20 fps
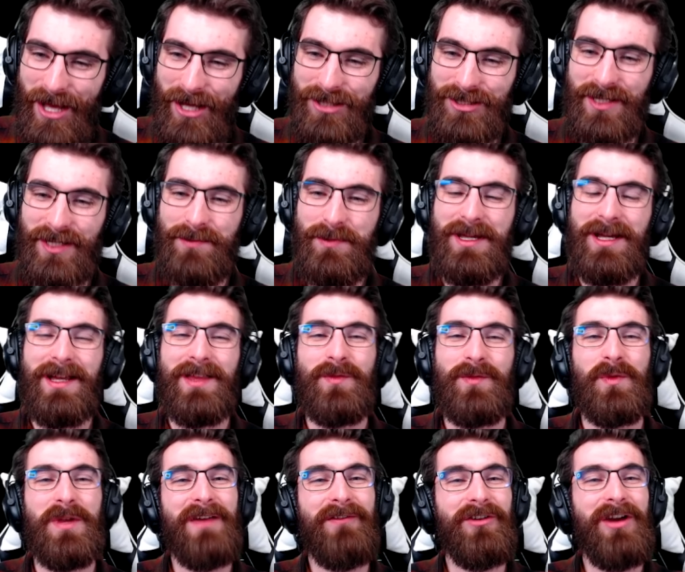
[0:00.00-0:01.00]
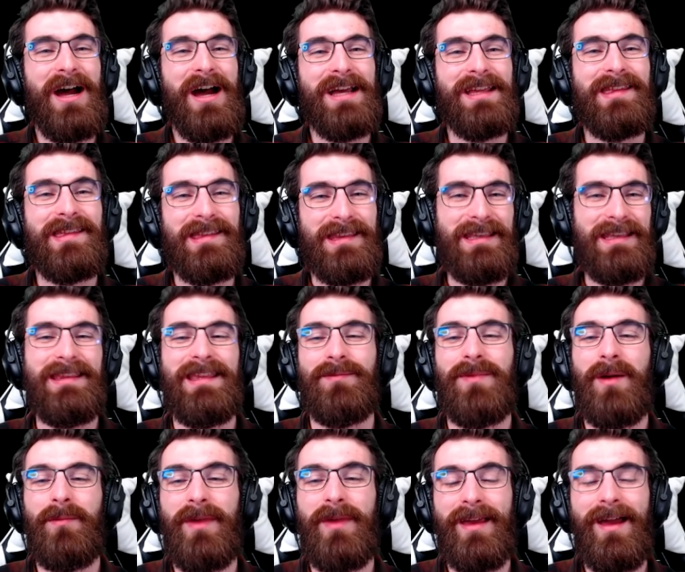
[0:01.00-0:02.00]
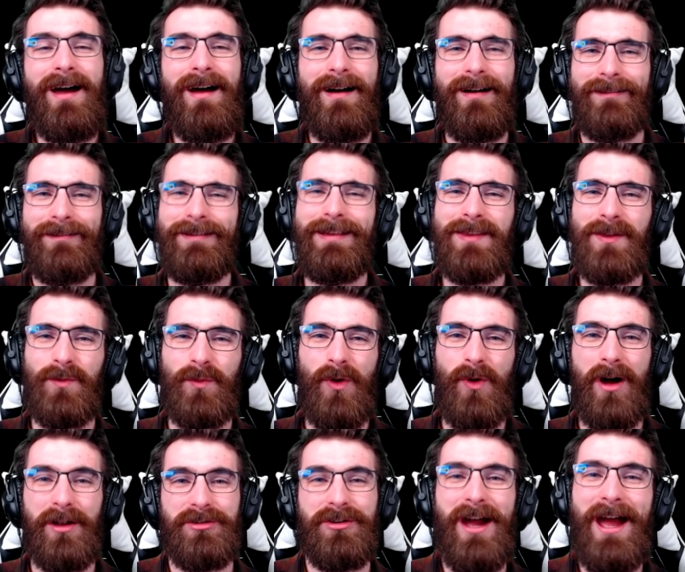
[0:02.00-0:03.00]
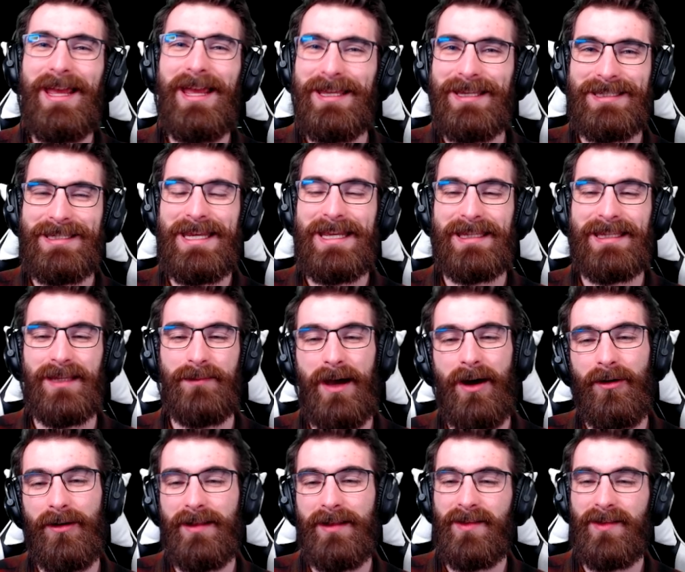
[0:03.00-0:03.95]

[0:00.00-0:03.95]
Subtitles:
Just because whenever I see them, I'm like, ah, it's a Watcher, I can take them out.